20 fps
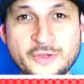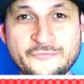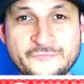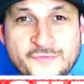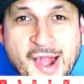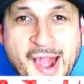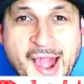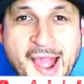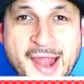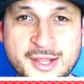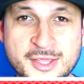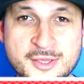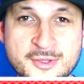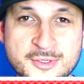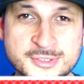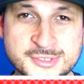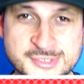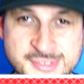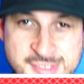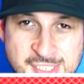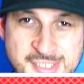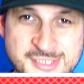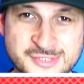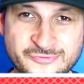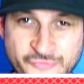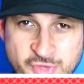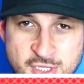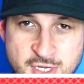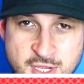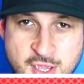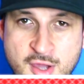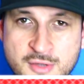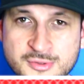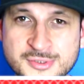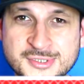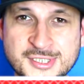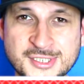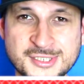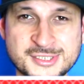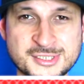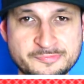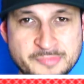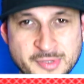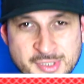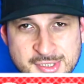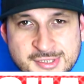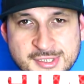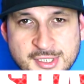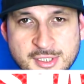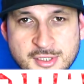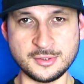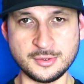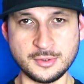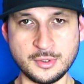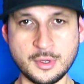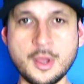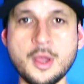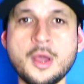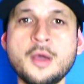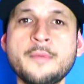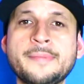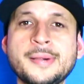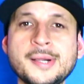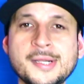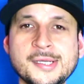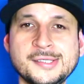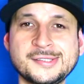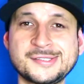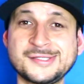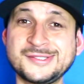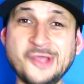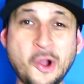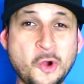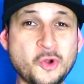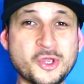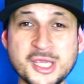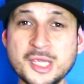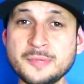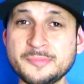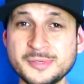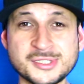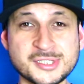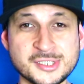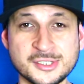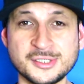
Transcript: if God used this video to speak to you, please don't keep it to